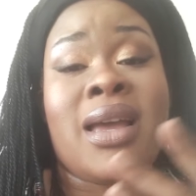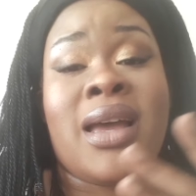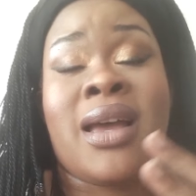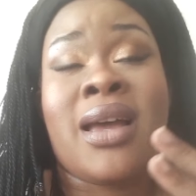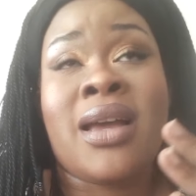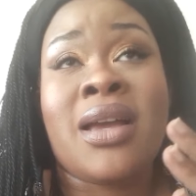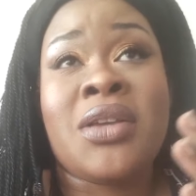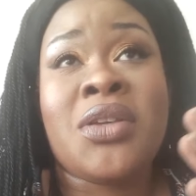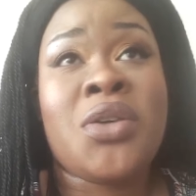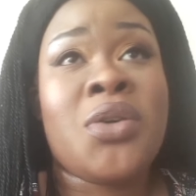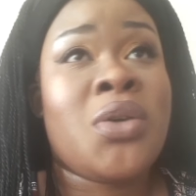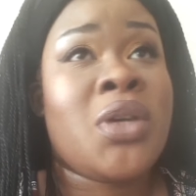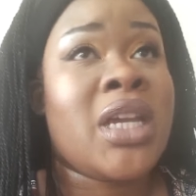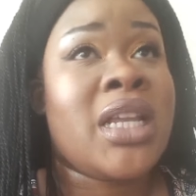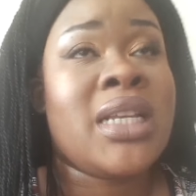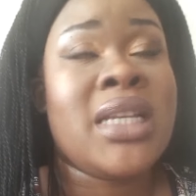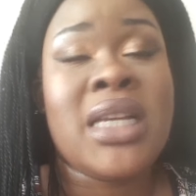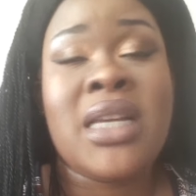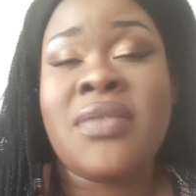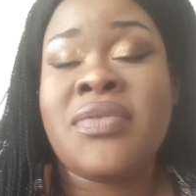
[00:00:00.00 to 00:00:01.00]
Uh, you
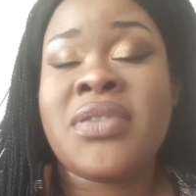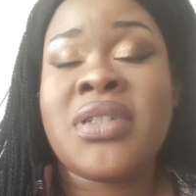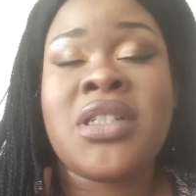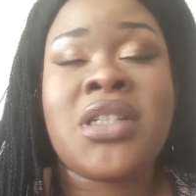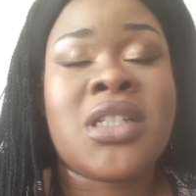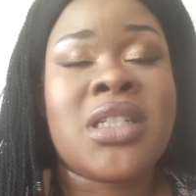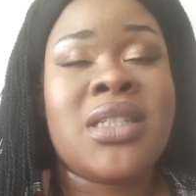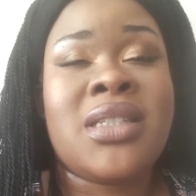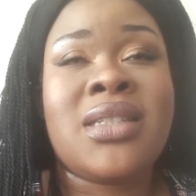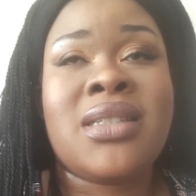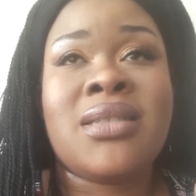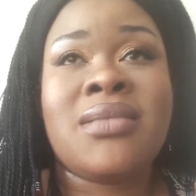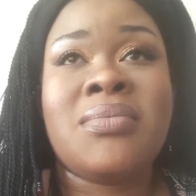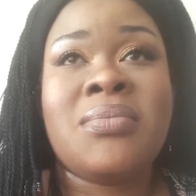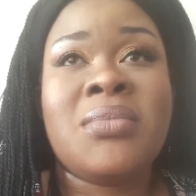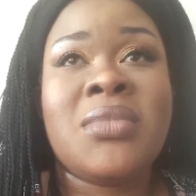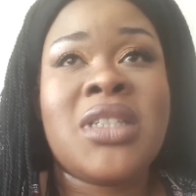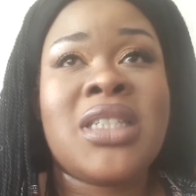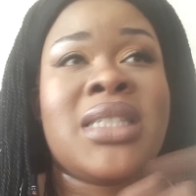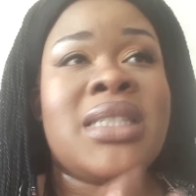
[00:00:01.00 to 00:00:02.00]
can even just
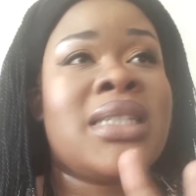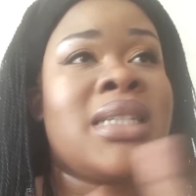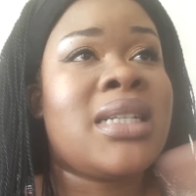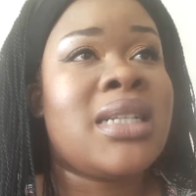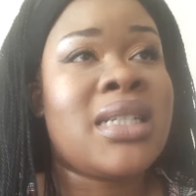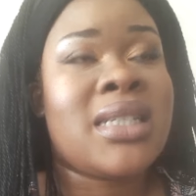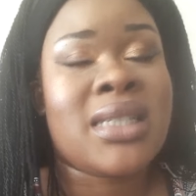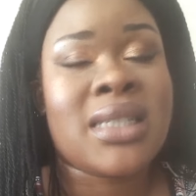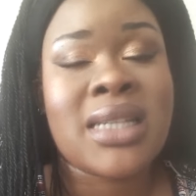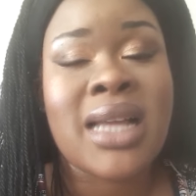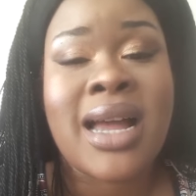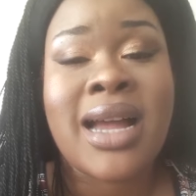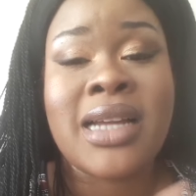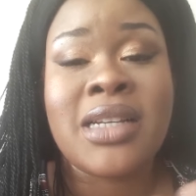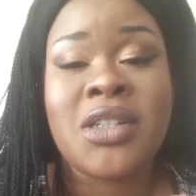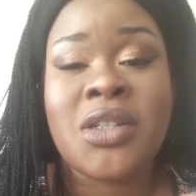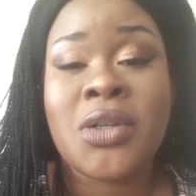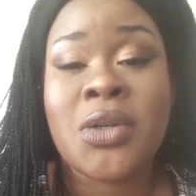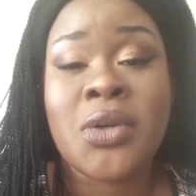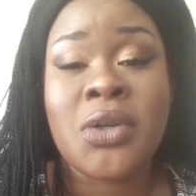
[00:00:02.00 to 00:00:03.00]
sit
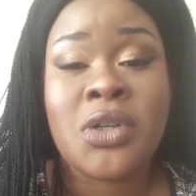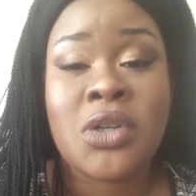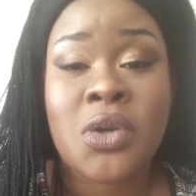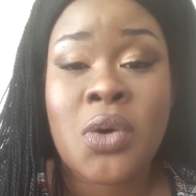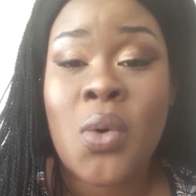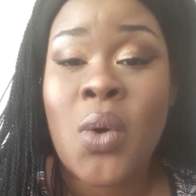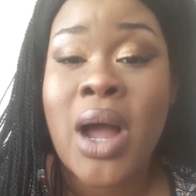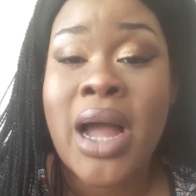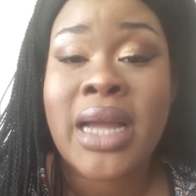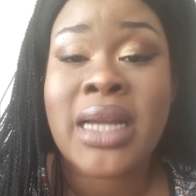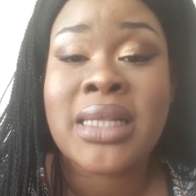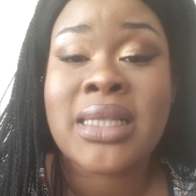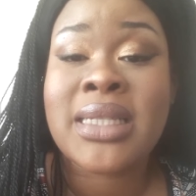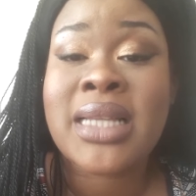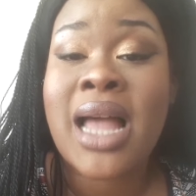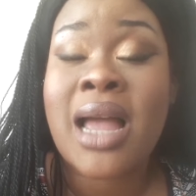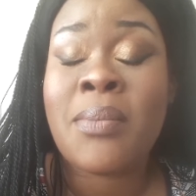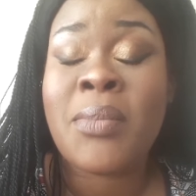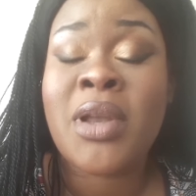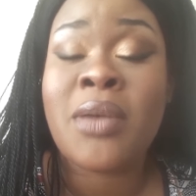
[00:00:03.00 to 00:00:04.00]
aside, you know, in your quiet
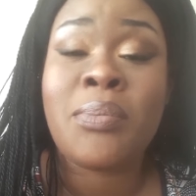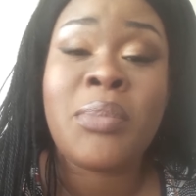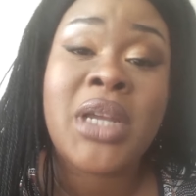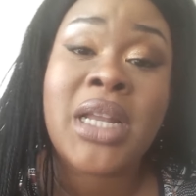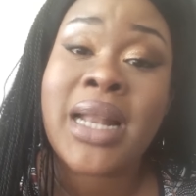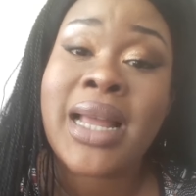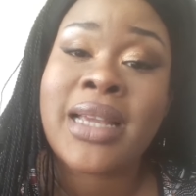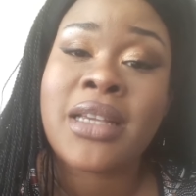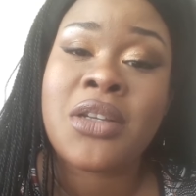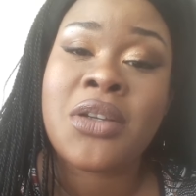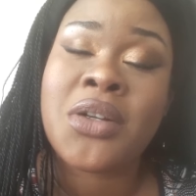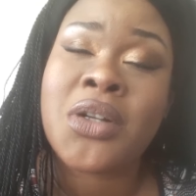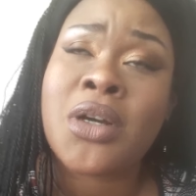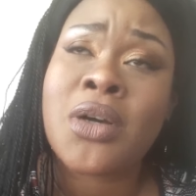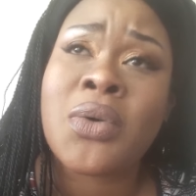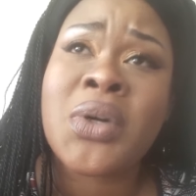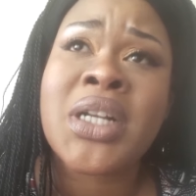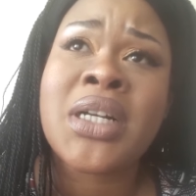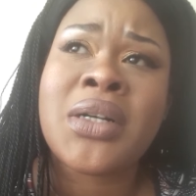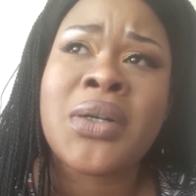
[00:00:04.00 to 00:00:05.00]
time and be like, you
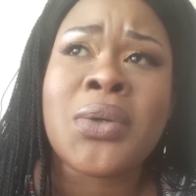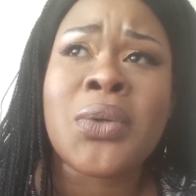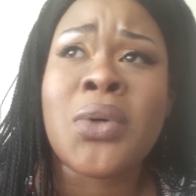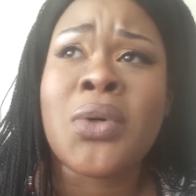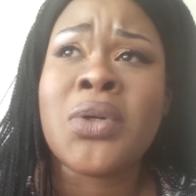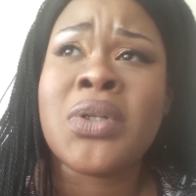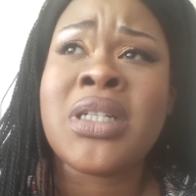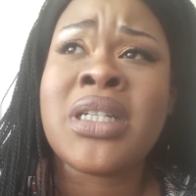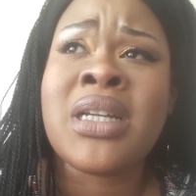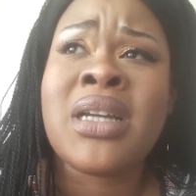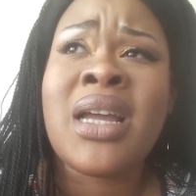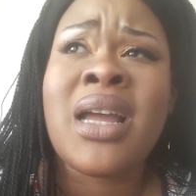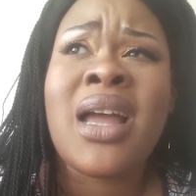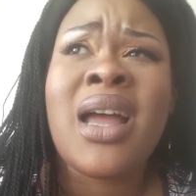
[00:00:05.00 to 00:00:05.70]
know what, Lord,